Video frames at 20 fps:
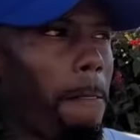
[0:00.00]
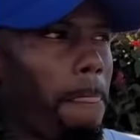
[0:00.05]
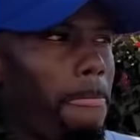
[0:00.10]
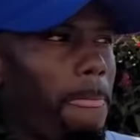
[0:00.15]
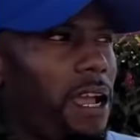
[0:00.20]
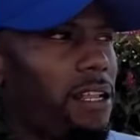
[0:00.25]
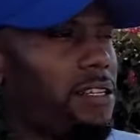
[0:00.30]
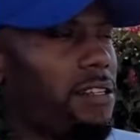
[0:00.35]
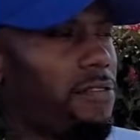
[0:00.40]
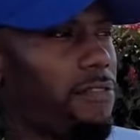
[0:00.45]

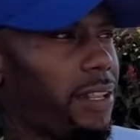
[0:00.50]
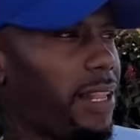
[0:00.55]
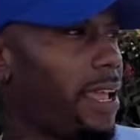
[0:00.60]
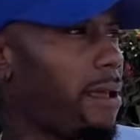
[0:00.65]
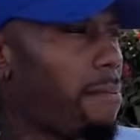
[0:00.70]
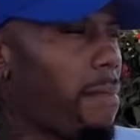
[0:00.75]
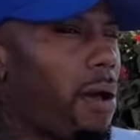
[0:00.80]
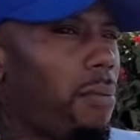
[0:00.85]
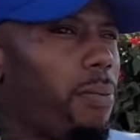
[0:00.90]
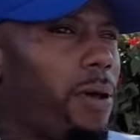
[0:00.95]
I just feel like
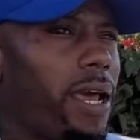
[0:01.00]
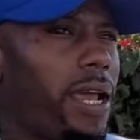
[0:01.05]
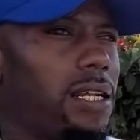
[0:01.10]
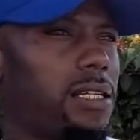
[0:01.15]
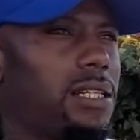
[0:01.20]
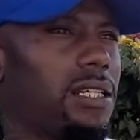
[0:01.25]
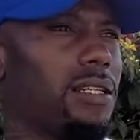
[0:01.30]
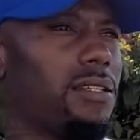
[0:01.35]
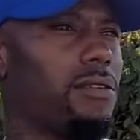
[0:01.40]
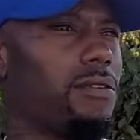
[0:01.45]
my
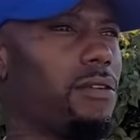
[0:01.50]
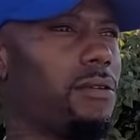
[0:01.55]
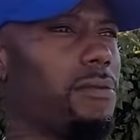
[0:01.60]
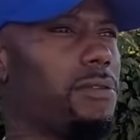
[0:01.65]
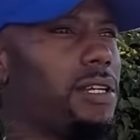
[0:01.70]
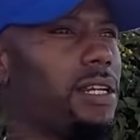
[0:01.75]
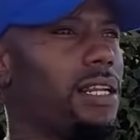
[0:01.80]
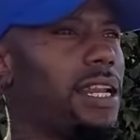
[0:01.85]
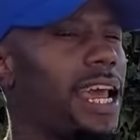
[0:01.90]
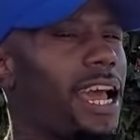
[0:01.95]
passion, you
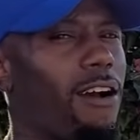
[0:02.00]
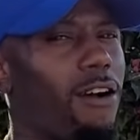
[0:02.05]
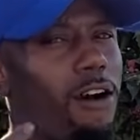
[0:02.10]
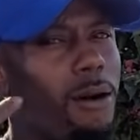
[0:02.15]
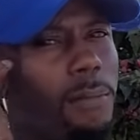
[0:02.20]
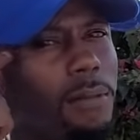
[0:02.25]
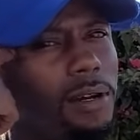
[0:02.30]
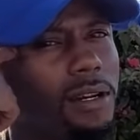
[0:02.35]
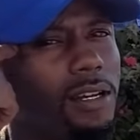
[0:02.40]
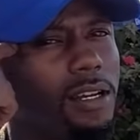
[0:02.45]
know, how
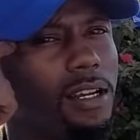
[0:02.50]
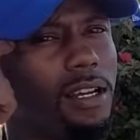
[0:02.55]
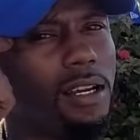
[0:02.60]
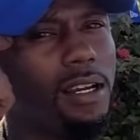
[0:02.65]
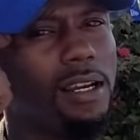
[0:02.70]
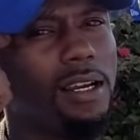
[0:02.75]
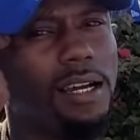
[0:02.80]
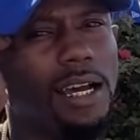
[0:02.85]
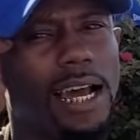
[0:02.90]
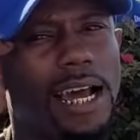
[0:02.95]
I'm
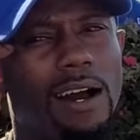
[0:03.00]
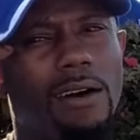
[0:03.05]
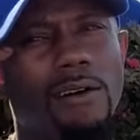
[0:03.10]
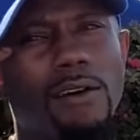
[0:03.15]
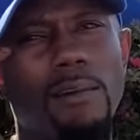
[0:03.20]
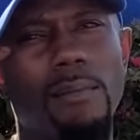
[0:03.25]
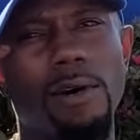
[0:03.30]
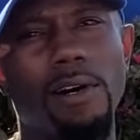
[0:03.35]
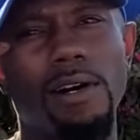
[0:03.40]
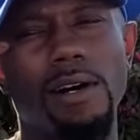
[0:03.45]

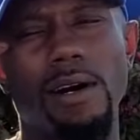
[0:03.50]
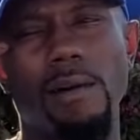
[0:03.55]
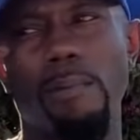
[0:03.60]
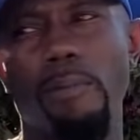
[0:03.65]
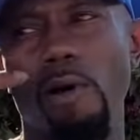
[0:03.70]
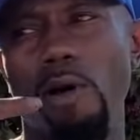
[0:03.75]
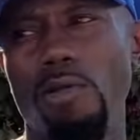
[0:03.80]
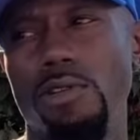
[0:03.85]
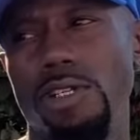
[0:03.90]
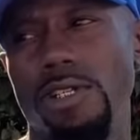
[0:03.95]

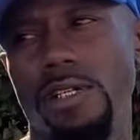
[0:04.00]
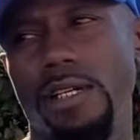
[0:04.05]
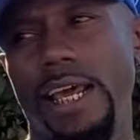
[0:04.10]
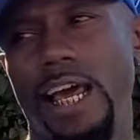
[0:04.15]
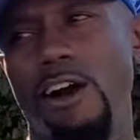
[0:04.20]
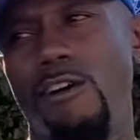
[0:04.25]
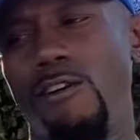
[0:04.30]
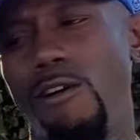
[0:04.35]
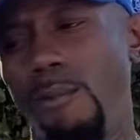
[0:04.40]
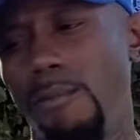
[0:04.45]
approaching,
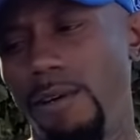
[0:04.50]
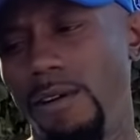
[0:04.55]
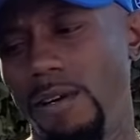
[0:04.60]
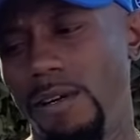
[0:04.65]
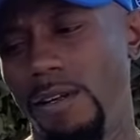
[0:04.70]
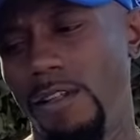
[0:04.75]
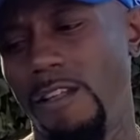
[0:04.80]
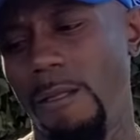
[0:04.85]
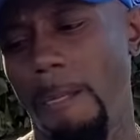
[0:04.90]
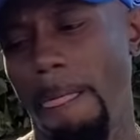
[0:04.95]
how I'm
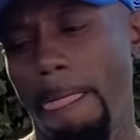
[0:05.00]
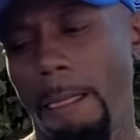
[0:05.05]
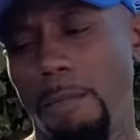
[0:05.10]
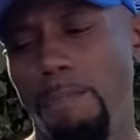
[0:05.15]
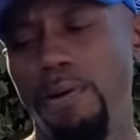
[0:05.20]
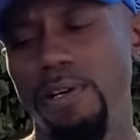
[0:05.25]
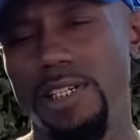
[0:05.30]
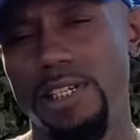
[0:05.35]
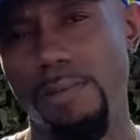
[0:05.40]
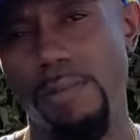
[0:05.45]

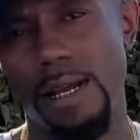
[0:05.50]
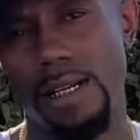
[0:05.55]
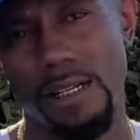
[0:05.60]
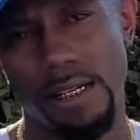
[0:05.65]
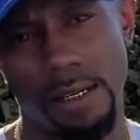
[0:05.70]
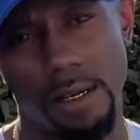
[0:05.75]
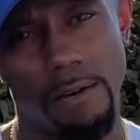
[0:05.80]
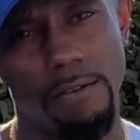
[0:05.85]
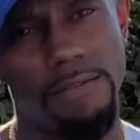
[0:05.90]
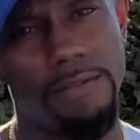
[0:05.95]
push
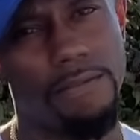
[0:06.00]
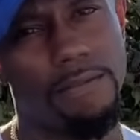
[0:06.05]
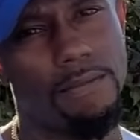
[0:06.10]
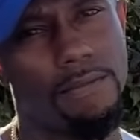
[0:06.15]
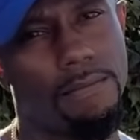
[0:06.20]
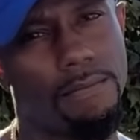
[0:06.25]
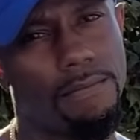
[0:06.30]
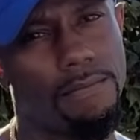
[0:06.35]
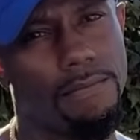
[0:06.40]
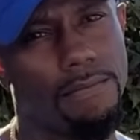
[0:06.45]
myself,
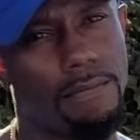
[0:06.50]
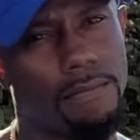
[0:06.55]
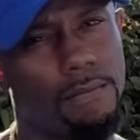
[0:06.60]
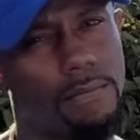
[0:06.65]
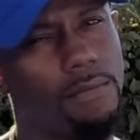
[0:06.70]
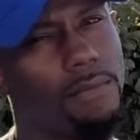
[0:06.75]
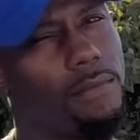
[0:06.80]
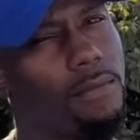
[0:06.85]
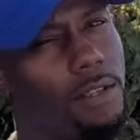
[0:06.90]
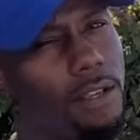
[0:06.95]

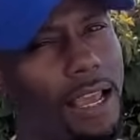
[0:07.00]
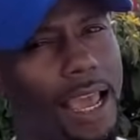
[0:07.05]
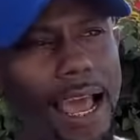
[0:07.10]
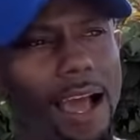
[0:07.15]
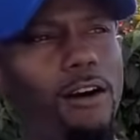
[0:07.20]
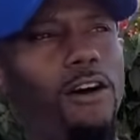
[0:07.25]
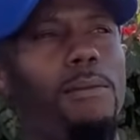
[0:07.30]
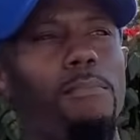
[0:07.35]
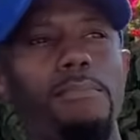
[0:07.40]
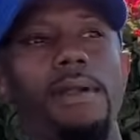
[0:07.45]

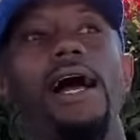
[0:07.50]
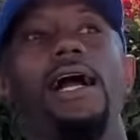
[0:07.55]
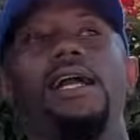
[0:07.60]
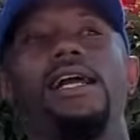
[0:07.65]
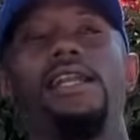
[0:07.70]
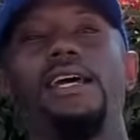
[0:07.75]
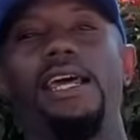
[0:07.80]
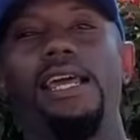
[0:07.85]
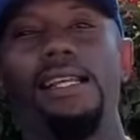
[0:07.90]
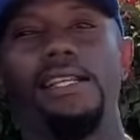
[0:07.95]
how I'm not
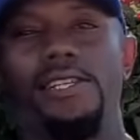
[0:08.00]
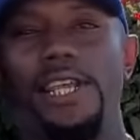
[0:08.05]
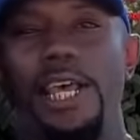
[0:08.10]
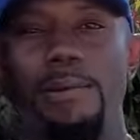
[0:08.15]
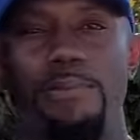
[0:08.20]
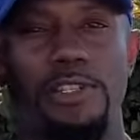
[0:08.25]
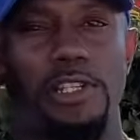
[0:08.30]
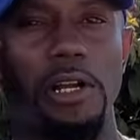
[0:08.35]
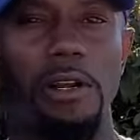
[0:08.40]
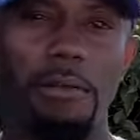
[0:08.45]
gonna
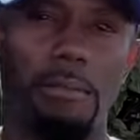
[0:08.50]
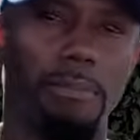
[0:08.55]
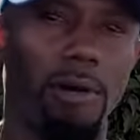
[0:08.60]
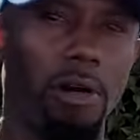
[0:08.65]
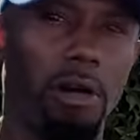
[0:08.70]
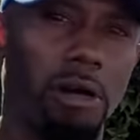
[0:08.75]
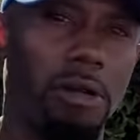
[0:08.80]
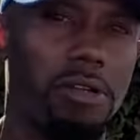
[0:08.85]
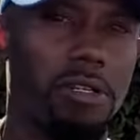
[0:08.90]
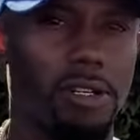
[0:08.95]
accept certain
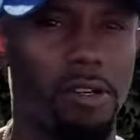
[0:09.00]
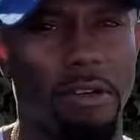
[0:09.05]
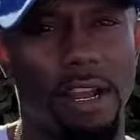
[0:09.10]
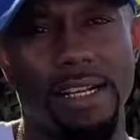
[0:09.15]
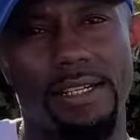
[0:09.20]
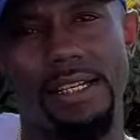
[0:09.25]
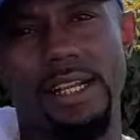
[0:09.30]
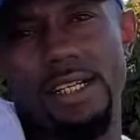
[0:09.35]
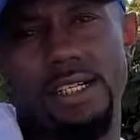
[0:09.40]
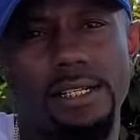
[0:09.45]
bars.
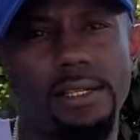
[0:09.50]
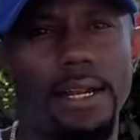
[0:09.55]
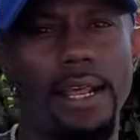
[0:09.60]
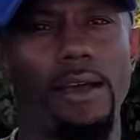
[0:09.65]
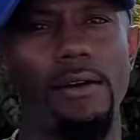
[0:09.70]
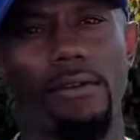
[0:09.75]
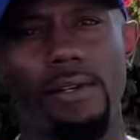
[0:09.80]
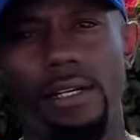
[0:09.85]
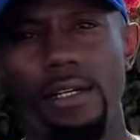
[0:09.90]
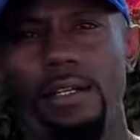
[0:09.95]
Scratch that shit
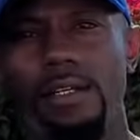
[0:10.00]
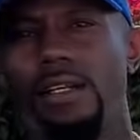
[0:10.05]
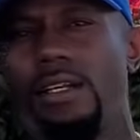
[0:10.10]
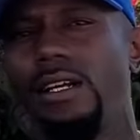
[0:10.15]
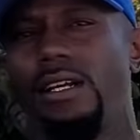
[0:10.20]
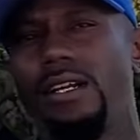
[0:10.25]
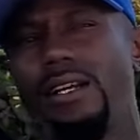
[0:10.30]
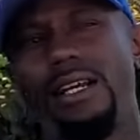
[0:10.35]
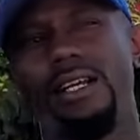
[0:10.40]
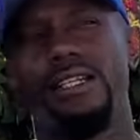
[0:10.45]
out, nigga.
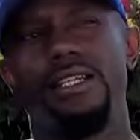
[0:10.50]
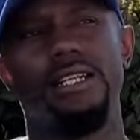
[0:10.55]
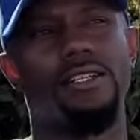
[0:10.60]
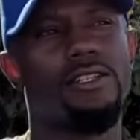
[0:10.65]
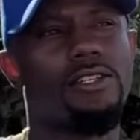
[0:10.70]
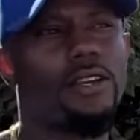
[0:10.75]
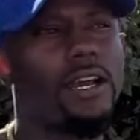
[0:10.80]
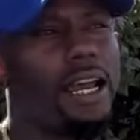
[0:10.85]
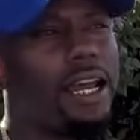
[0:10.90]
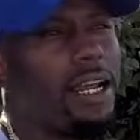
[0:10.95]
That shit
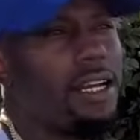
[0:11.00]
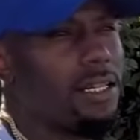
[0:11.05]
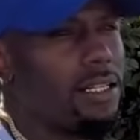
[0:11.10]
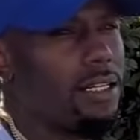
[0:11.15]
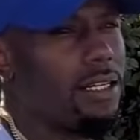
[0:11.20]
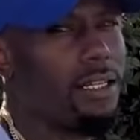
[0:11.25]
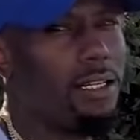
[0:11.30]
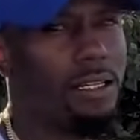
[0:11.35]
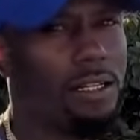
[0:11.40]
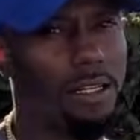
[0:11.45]
trash.
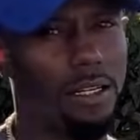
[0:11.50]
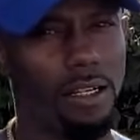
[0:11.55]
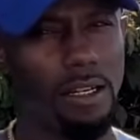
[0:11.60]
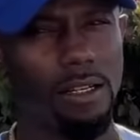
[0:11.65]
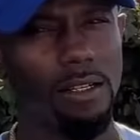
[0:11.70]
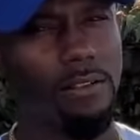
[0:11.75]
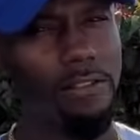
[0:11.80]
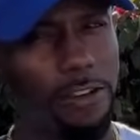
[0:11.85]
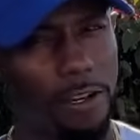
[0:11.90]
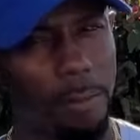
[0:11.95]

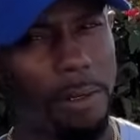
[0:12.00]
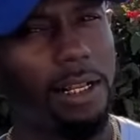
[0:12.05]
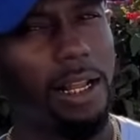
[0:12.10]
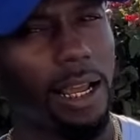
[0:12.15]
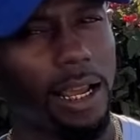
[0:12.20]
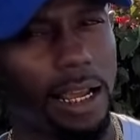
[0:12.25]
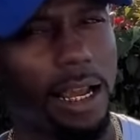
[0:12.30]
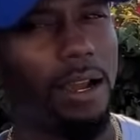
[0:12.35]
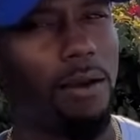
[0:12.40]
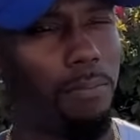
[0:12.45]
You feel me?
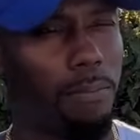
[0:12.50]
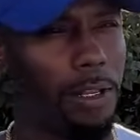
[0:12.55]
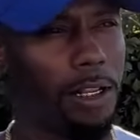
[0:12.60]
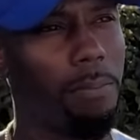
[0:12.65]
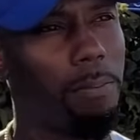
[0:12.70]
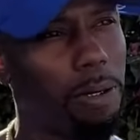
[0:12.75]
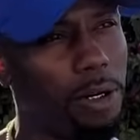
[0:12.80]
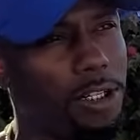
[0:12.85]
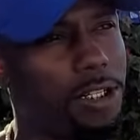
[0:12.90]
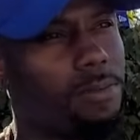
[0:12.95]
Like I really
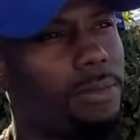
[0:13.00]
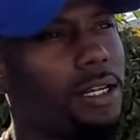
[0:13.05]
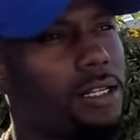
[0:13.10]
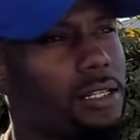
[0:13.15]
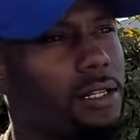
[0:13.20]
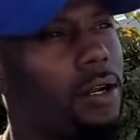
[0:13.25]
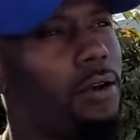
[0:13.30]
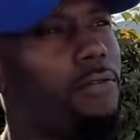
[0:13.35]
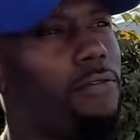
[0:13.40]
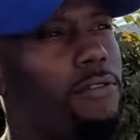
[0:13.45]
push
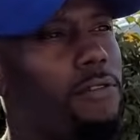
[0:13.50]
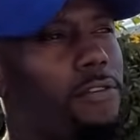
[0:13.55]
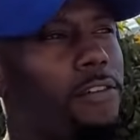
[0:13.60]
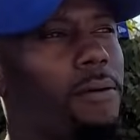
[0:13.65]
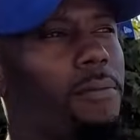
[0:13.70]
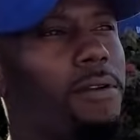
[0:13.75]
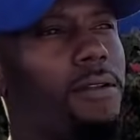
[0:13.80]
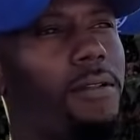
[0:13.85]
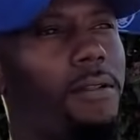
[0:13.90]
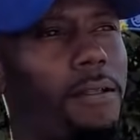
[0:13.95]
myself. You feel
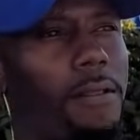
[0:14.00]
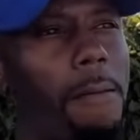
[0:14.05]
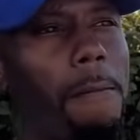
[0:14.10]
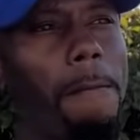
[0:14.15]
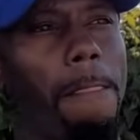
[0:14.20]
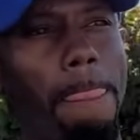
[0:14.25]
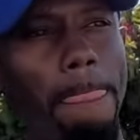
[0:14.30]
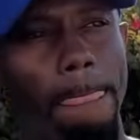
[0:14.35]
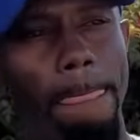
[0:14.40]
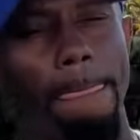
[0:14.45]
me?
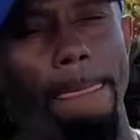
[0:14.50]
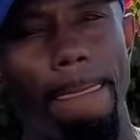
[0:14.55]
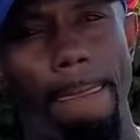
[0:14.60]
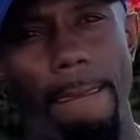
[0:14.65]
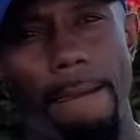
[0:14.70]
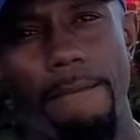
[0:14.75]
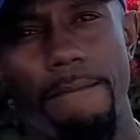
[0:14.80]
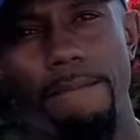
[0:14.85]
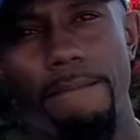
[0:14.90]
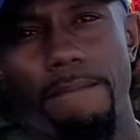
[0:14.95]
And what's the
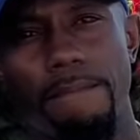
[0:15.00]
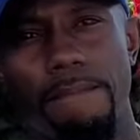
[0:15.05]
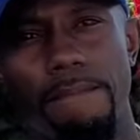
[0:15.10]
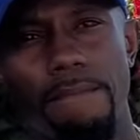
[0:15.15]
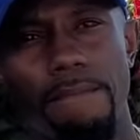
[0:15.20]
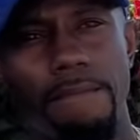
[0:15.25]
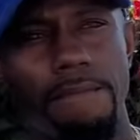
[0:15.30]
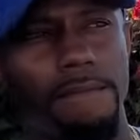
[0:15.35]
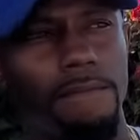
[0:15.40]
date for it?